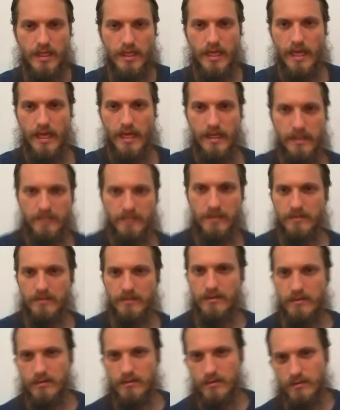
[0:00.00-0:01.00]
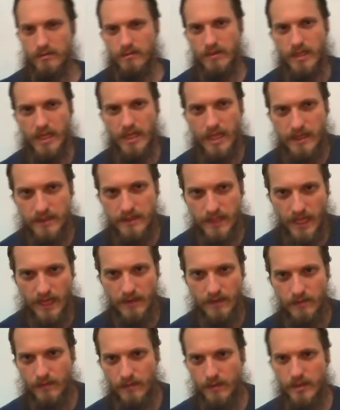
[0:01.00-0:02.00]
And and
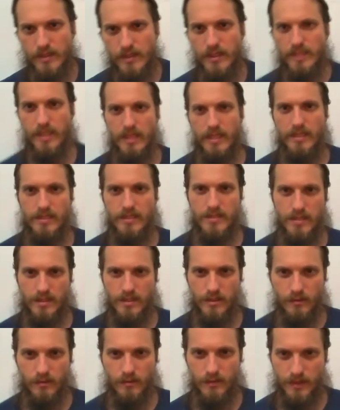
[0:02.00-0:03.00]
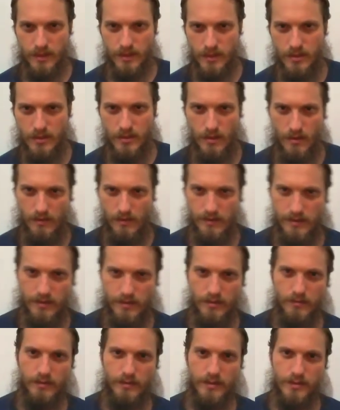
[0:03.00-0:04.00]
that really is the human soul, the
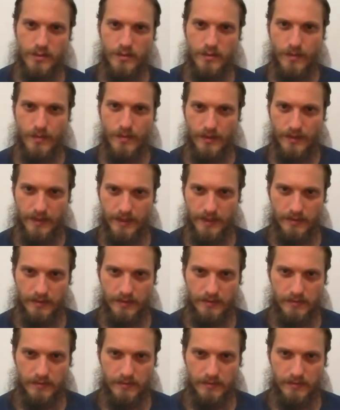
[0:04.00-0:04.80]
human spirit.